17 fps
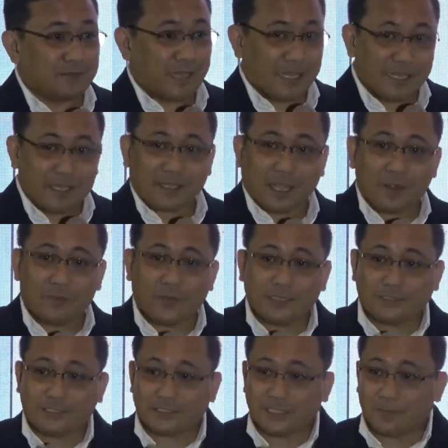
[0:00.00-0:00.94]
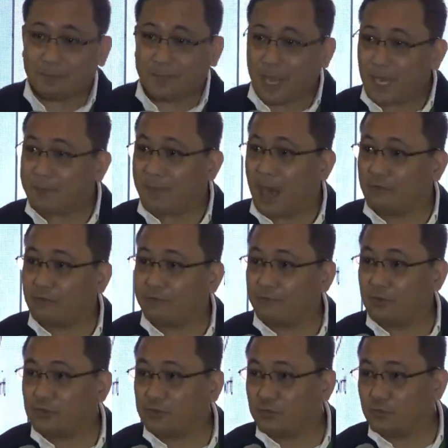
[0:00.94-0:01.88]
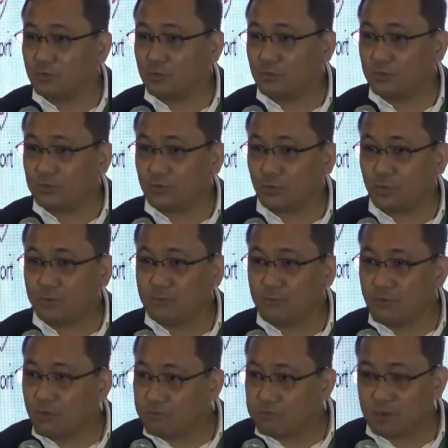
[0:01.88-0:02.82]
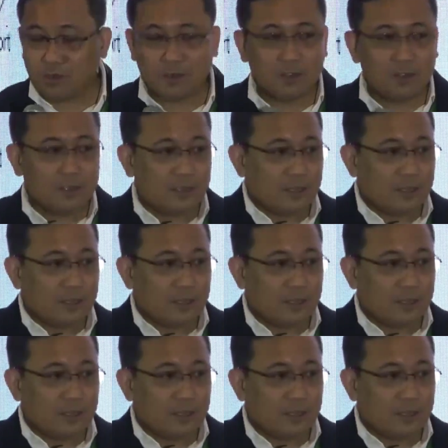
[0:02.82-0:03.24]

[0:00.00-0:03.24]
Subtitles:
The eKYC is a very powerful tool to remove